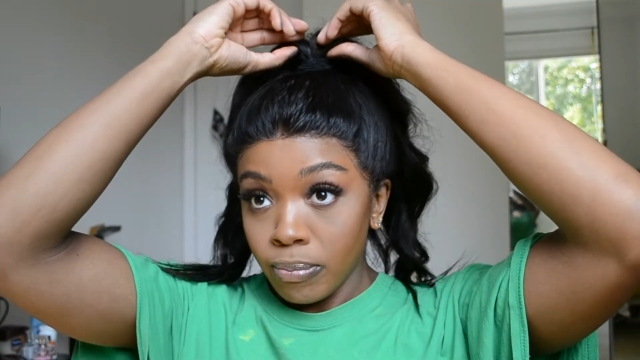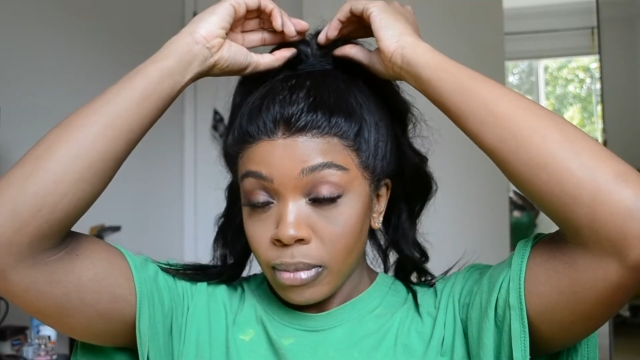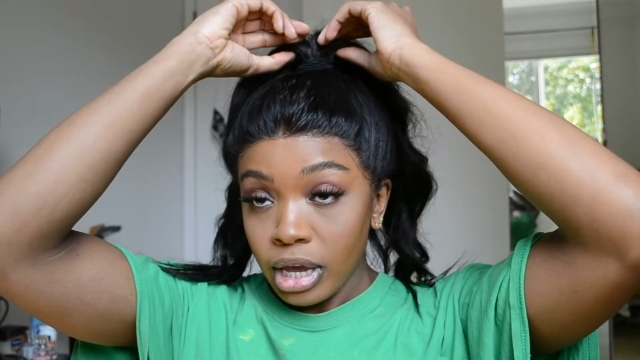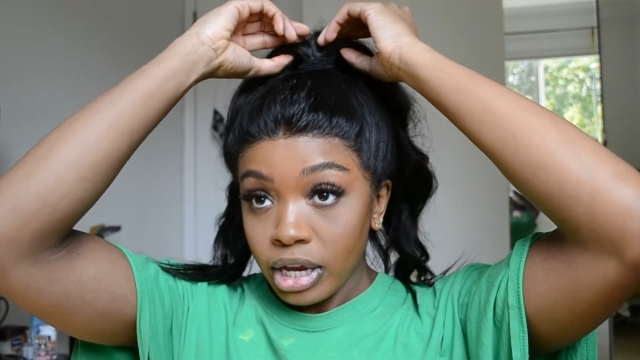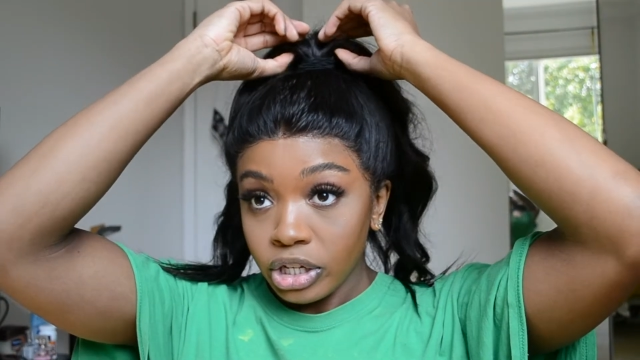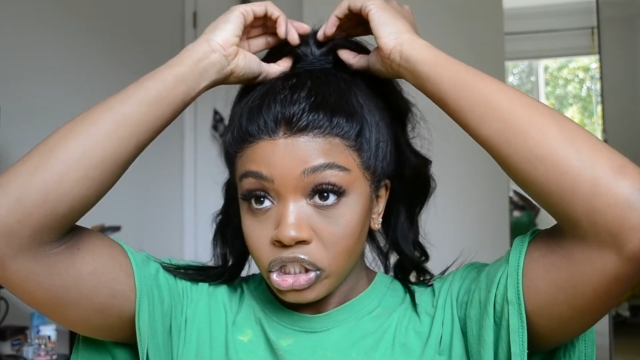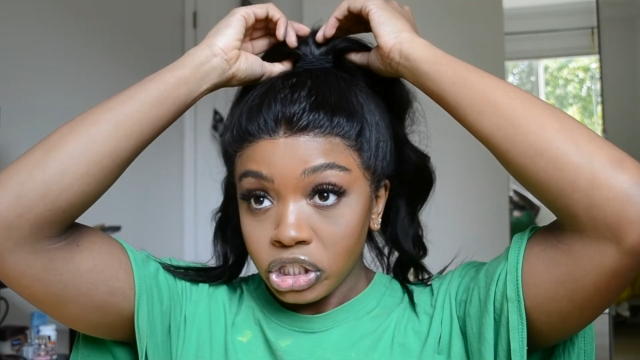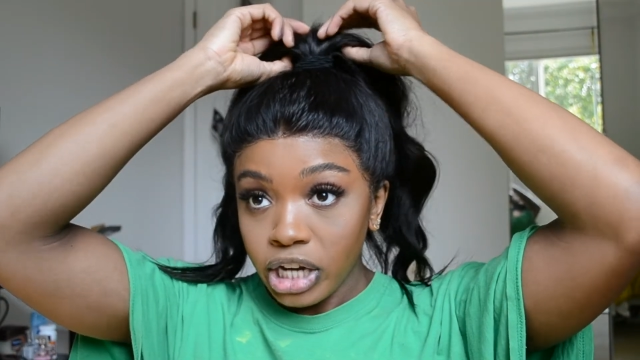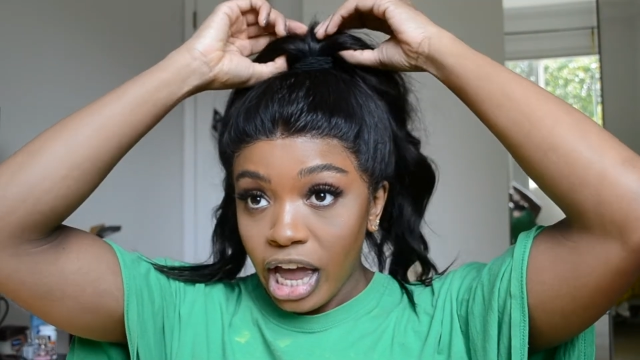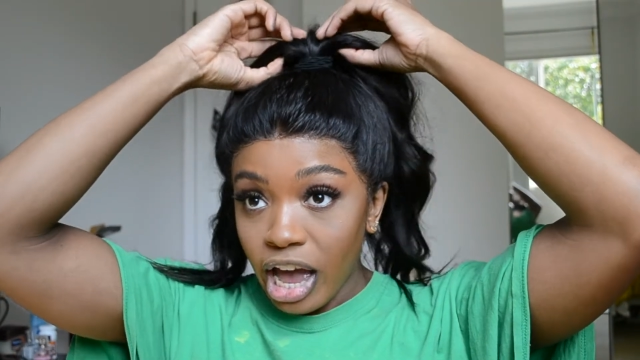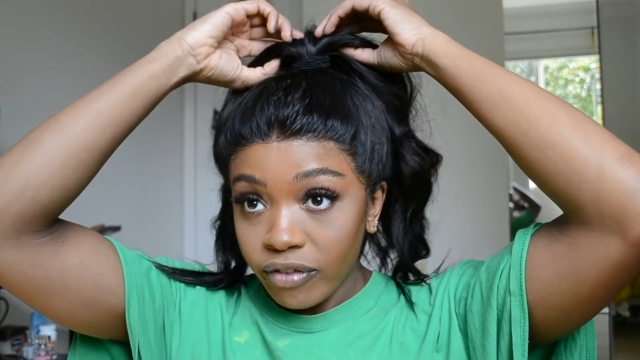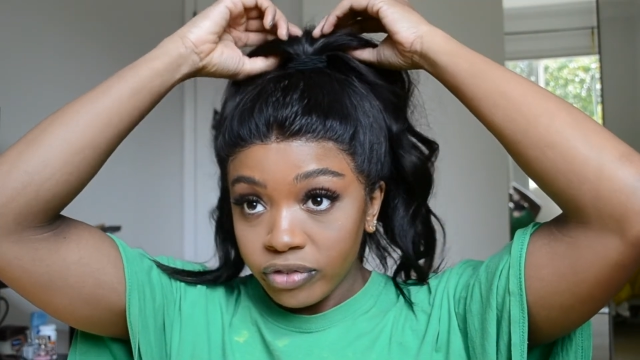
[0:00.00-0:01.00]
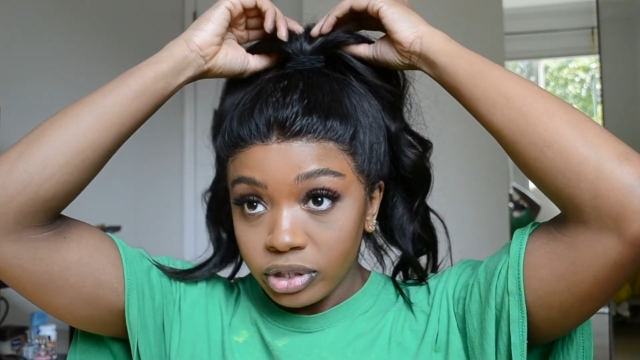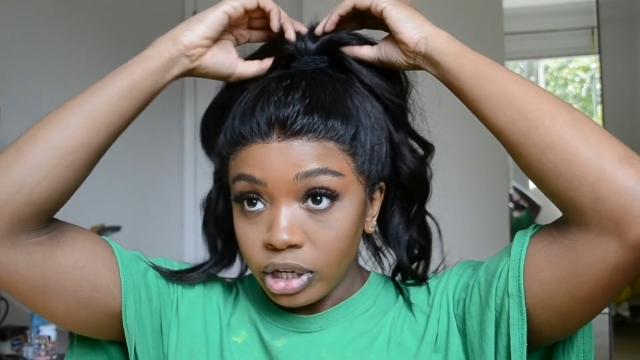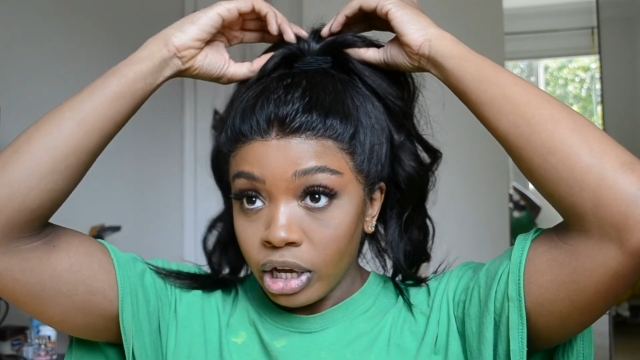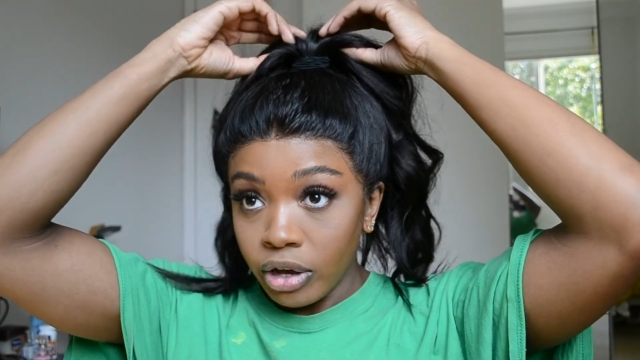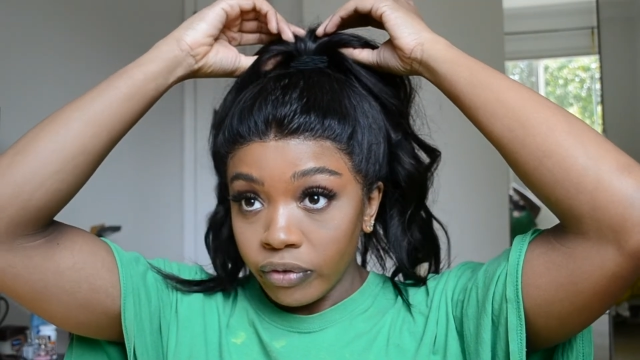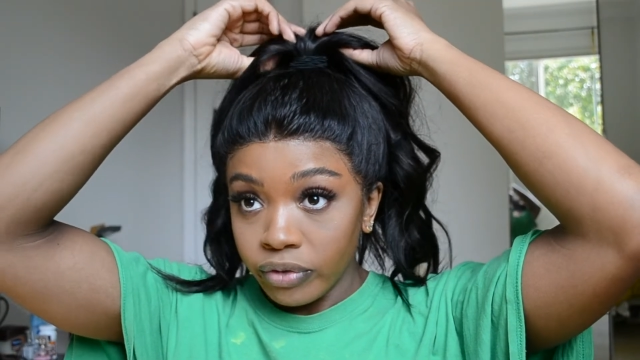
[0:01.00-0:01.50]
mid shaft
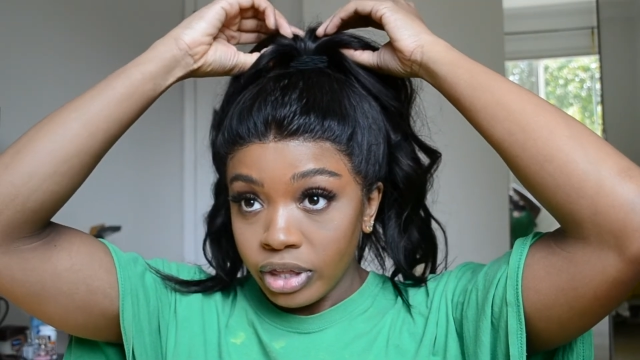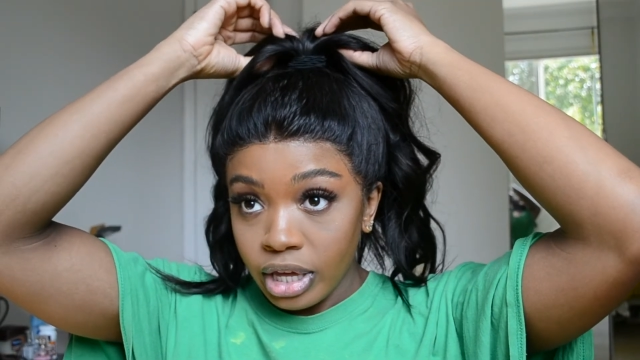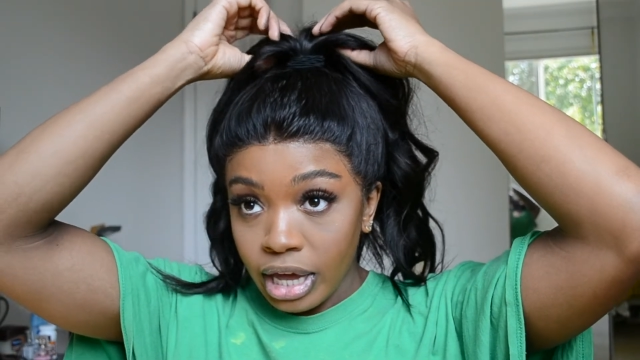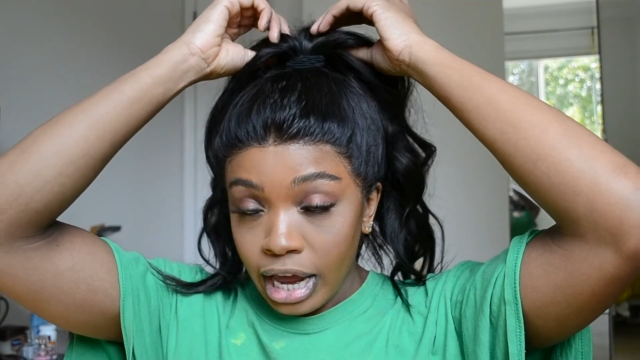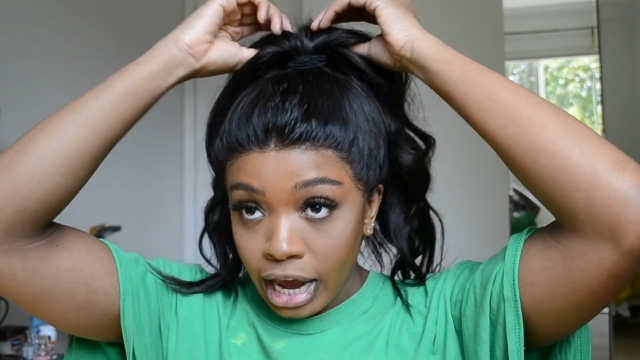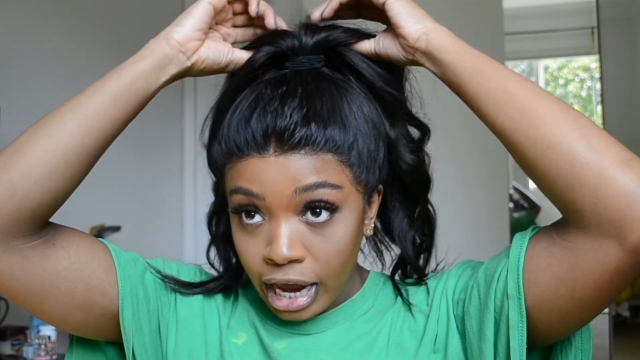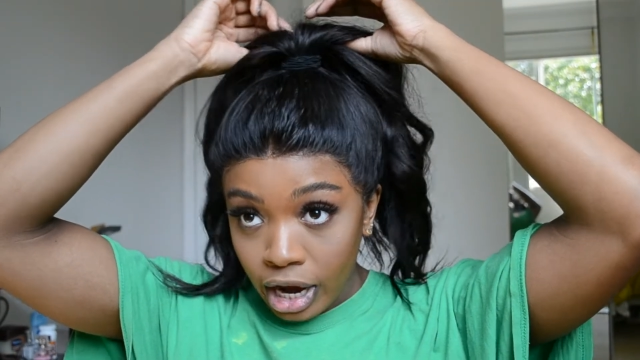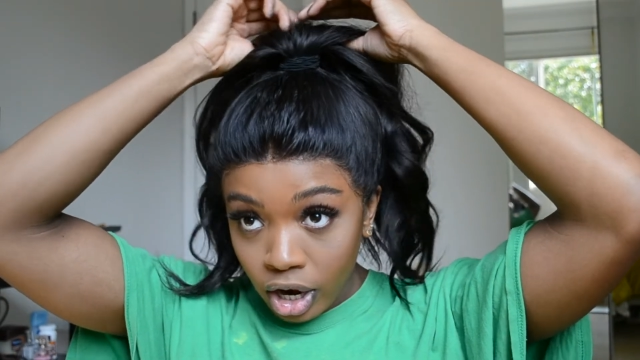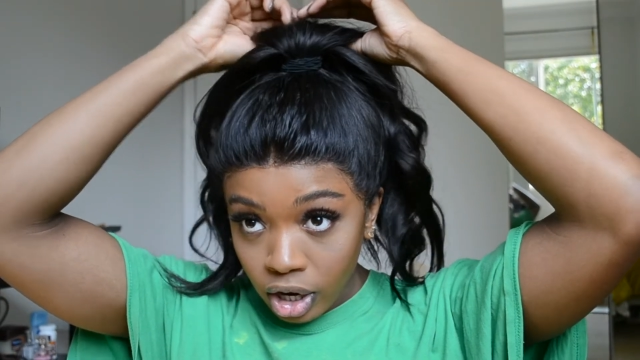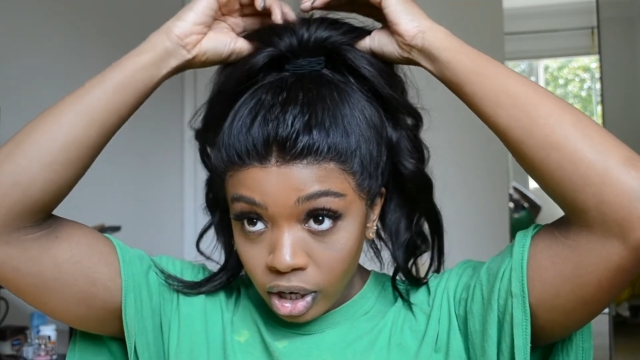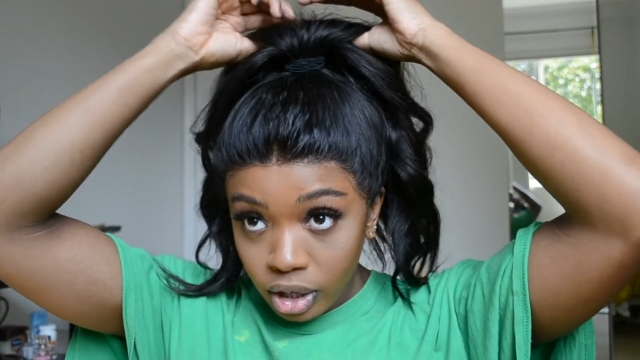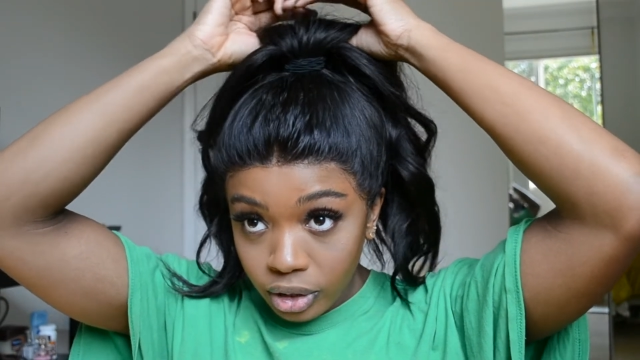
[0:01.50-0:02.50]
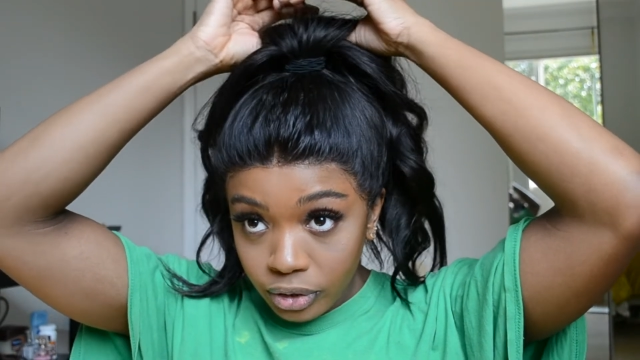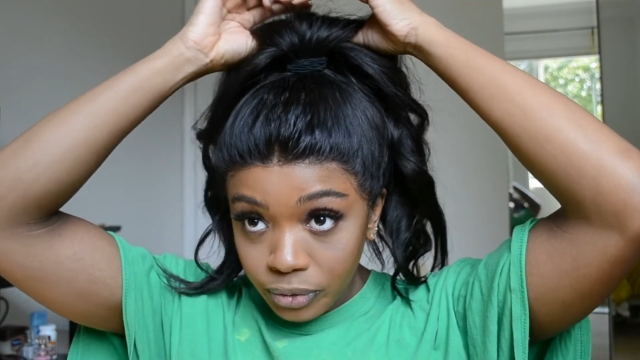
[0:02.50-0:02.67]
of the hair,